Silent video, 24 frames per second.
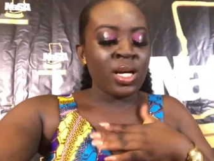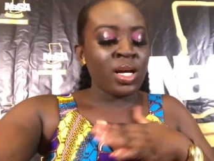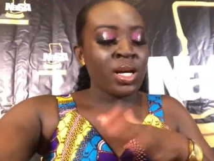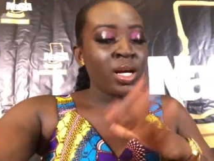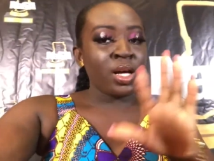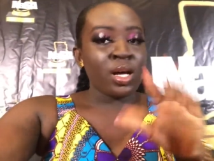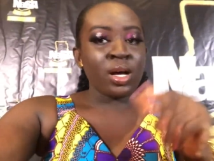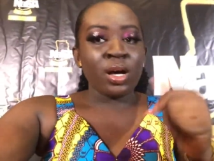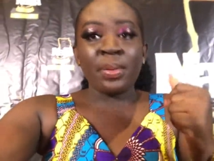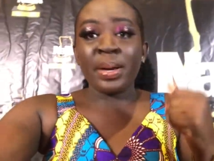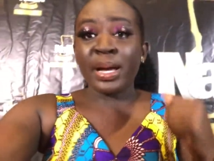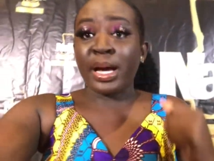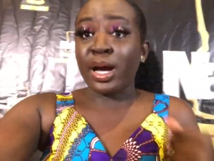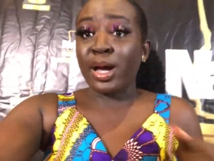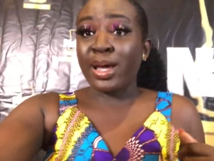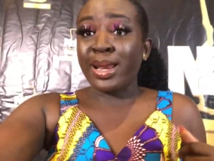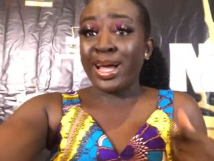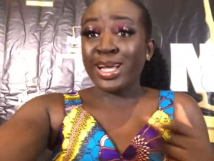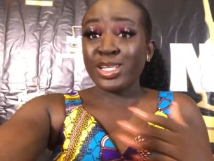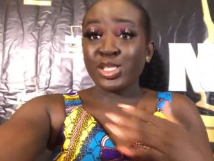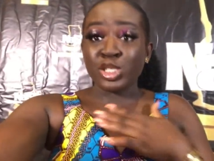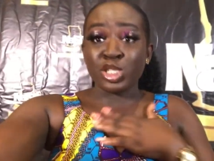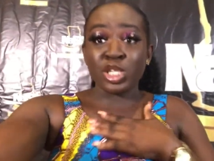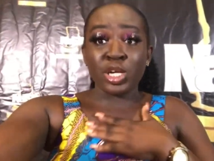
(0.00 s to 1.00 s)
Oh my God, I
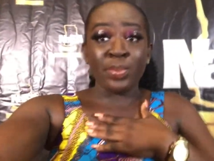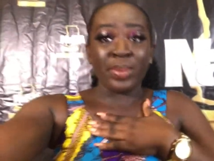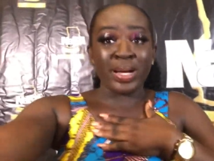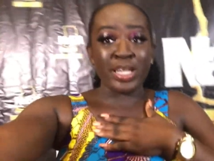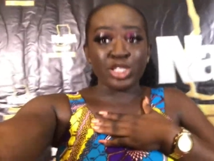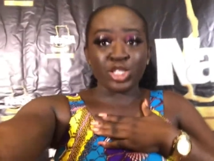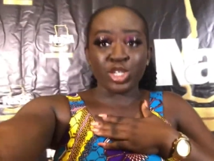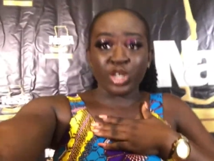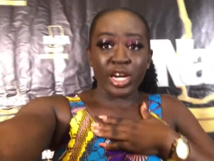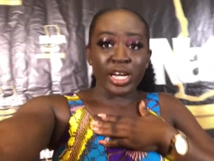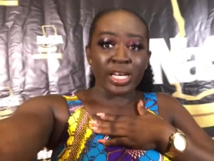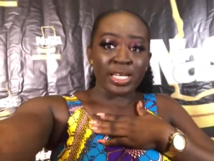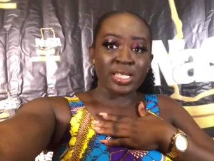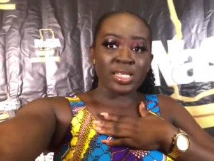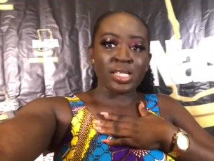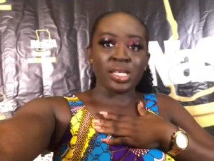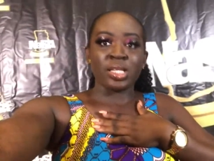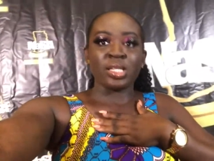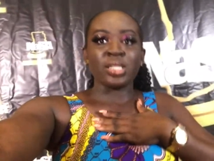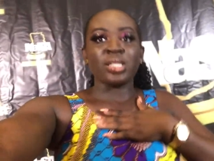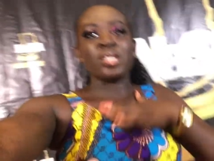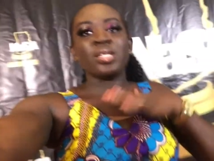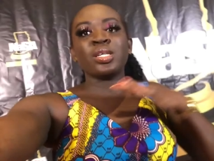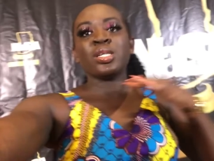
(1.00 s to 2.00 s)
had to change my dress,
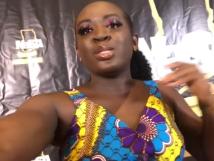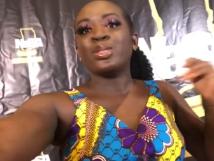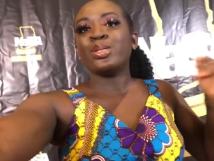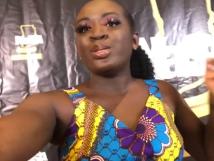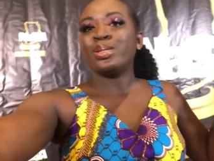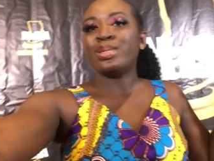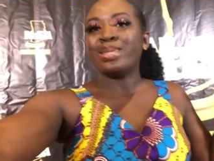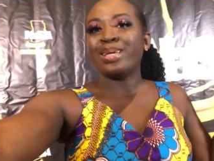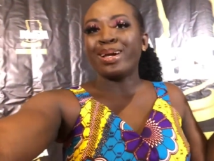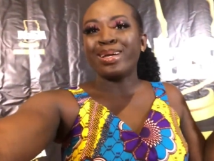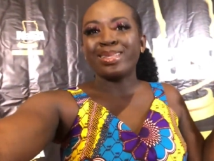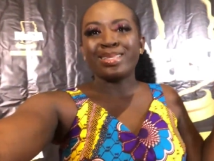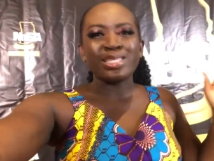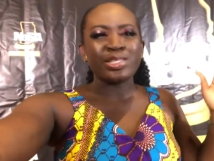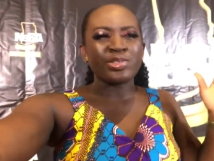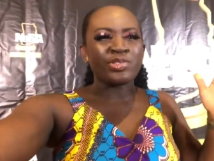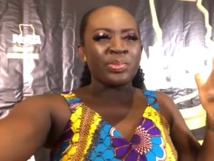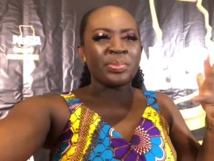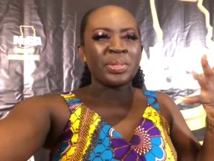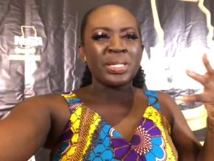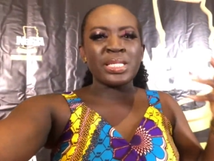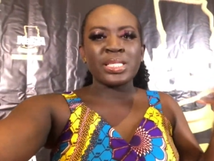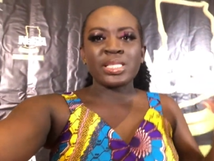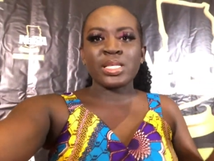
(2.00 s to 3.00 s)
and yeah, this is
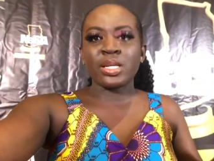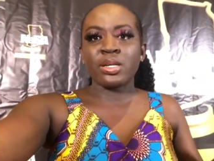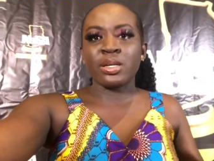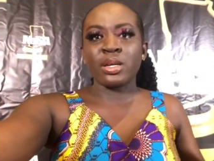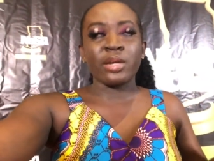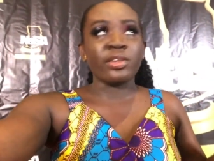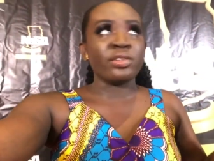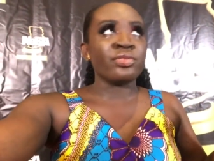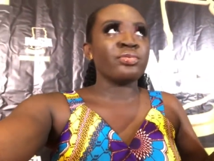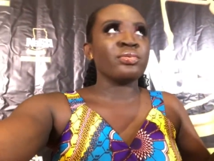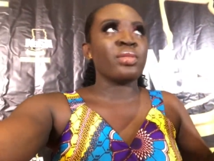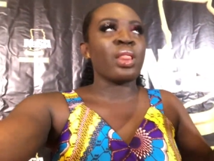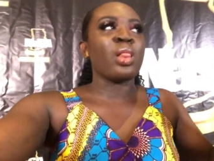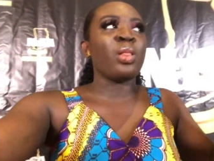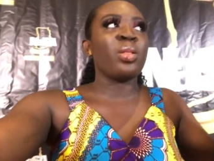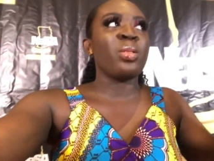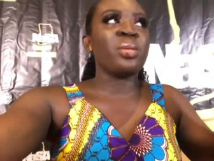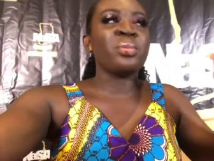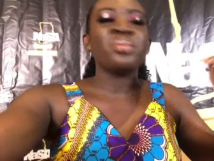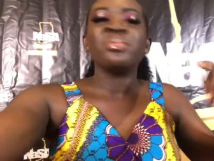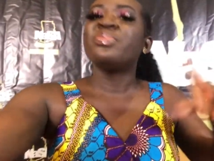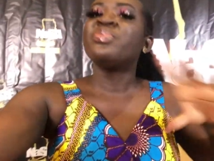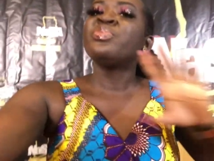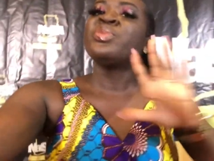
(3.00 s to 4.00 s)
from a, a,
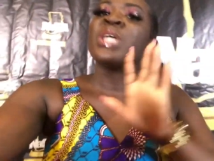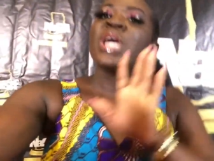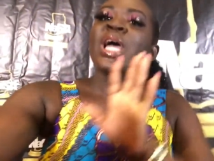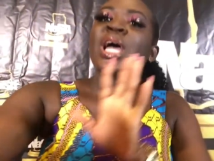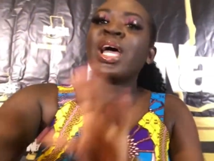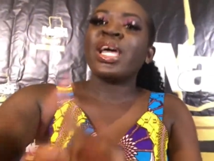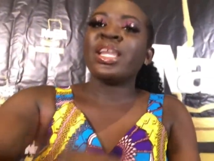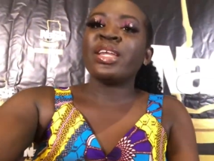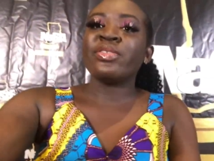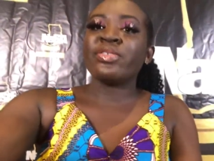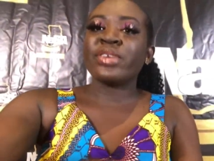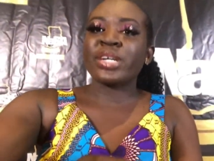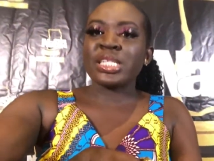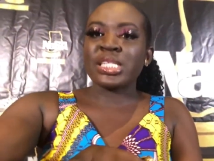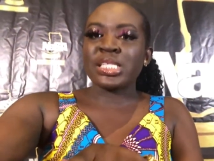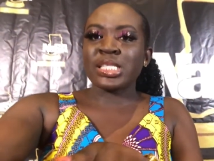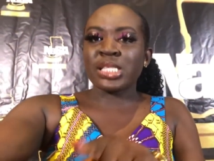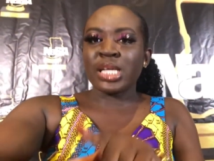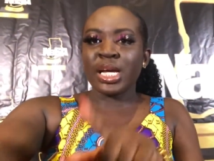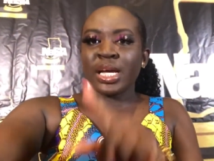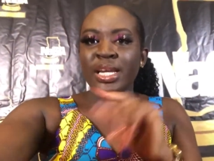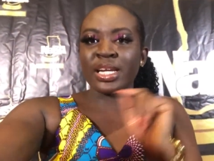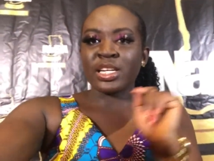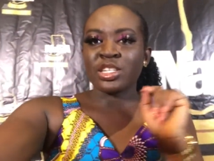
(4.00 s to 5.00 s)
a different
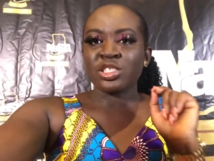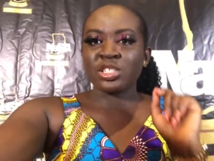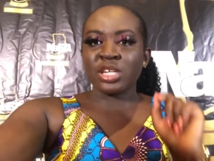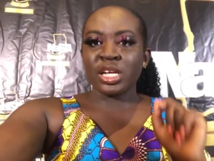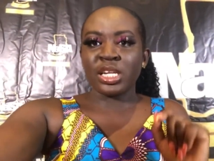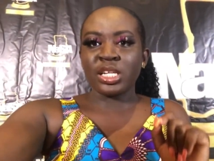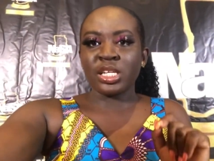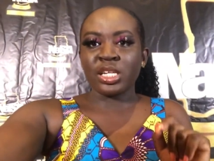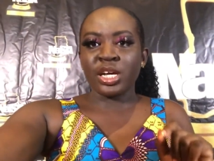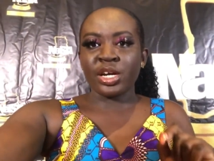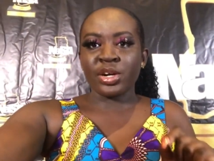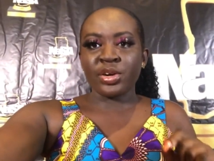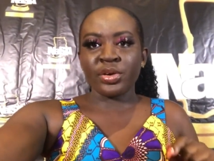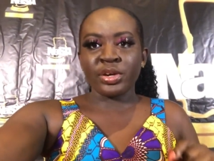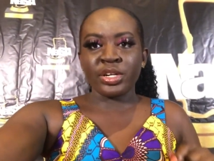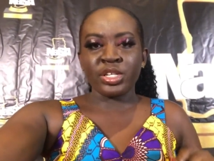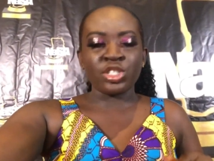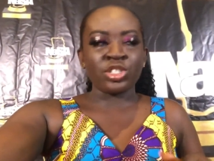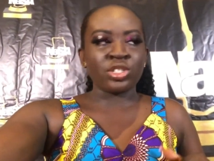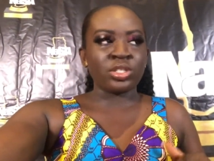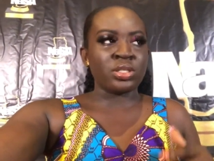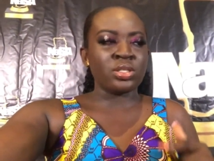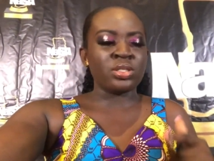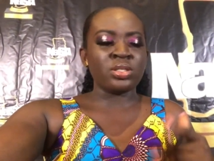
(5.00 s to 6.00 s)
designer, Shalina
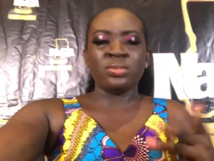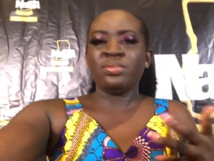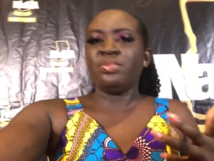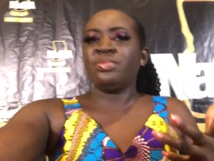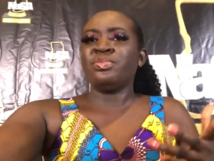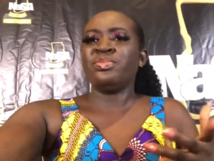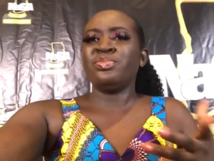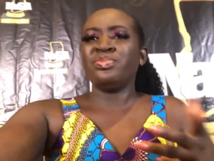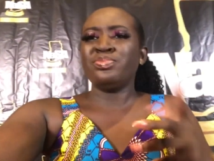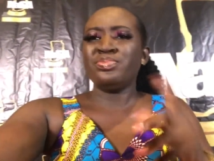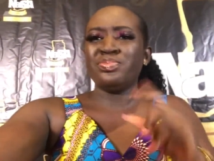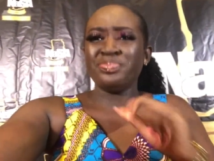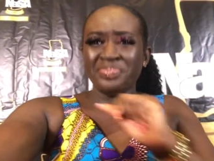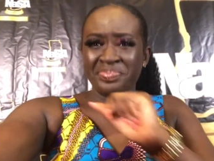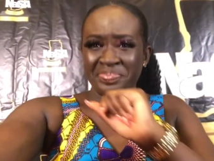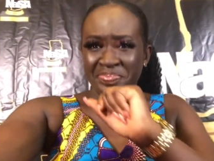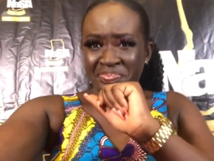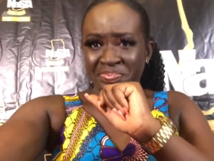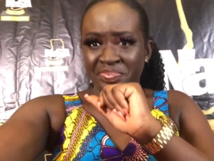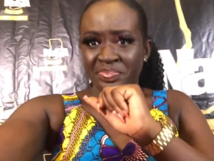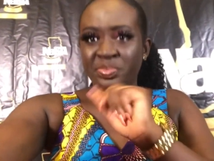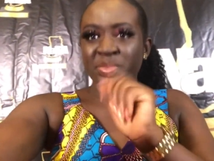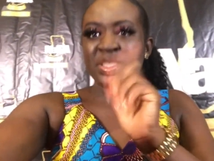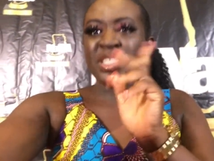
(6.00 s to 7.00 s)
Creation,
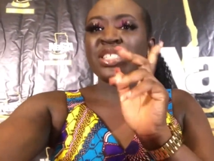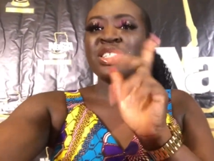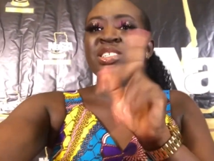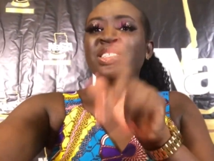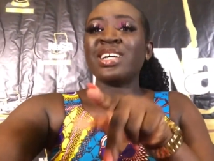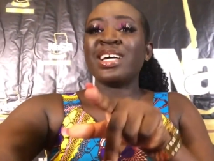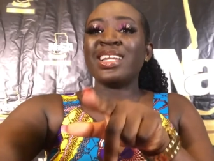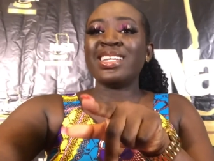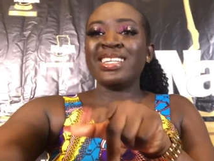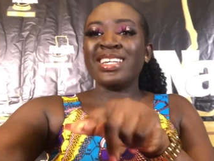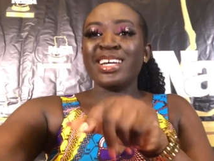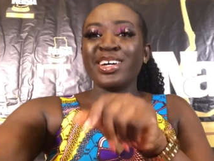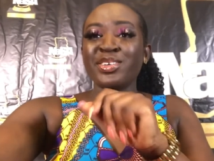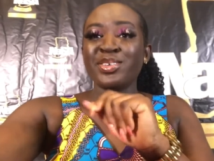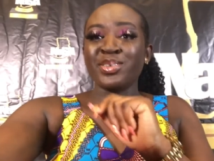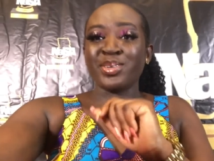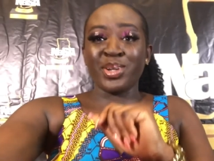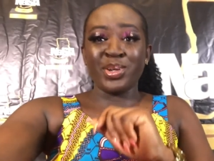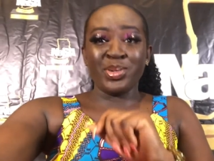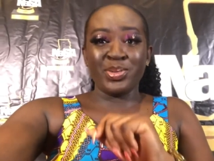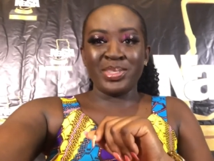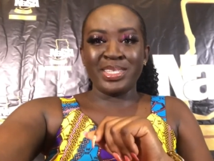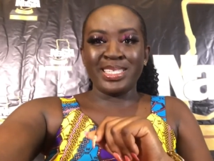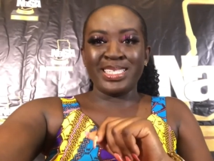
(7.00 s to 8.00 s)
Shalina
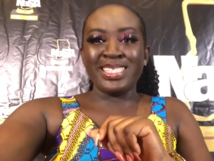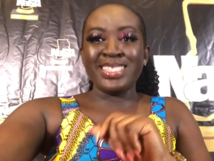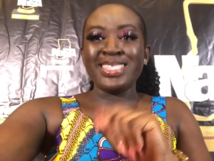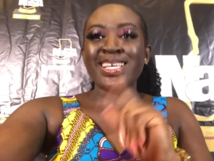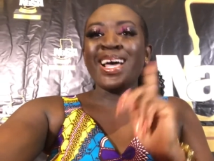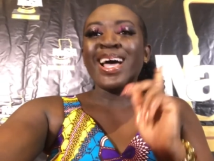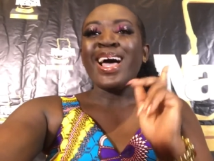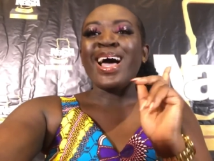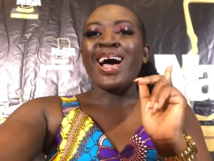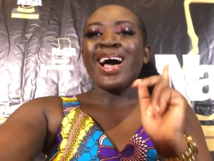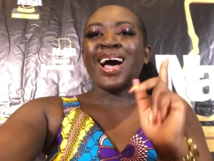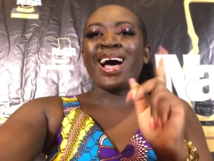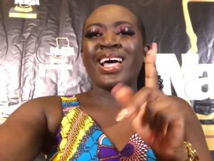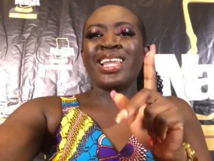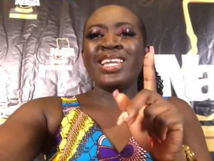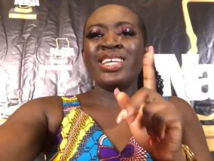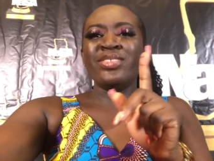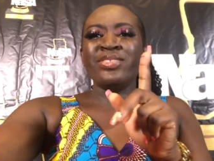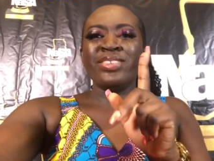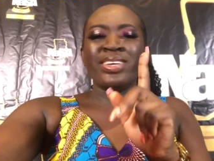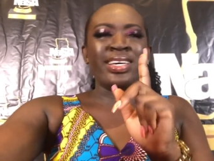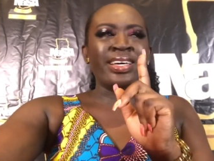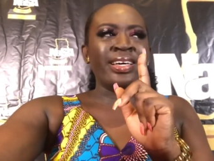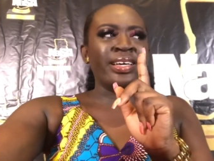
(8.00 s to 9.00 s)
Clothing. I'll
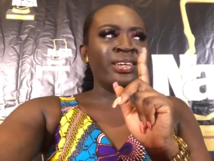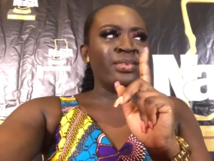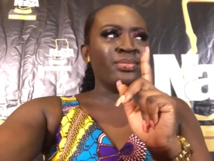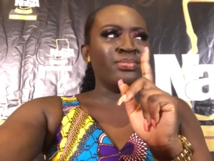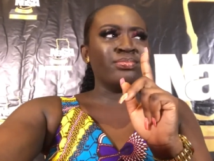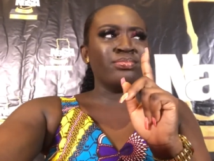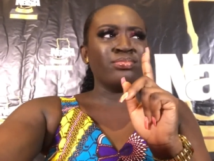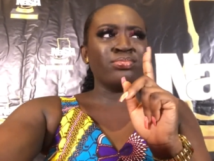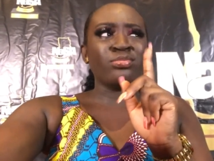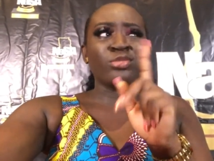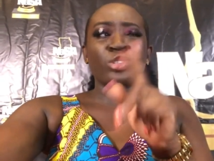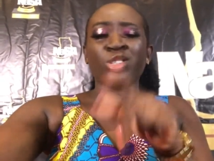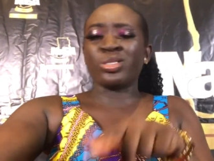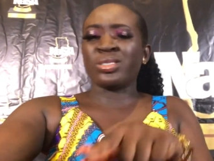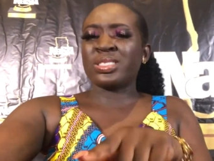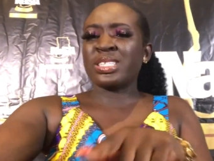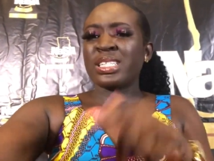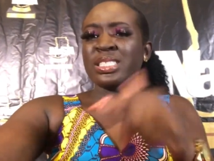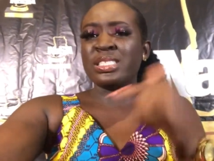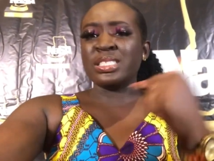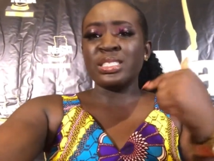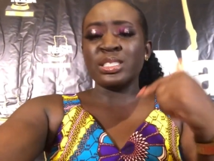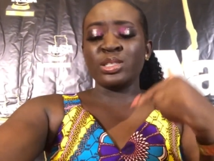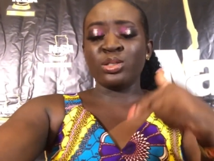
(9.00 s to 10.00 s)
leave the
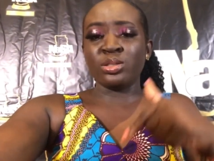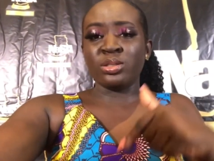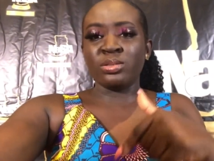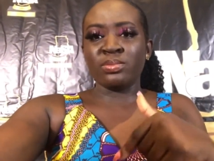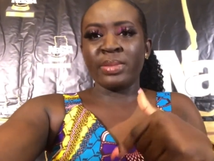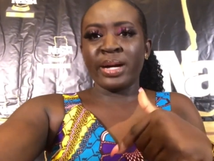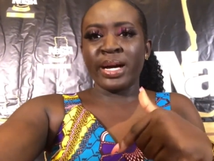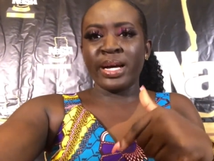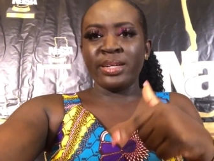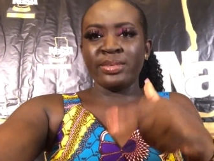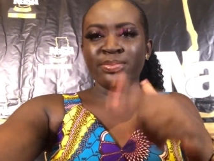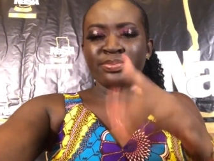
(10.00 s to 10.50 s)
contact details in my.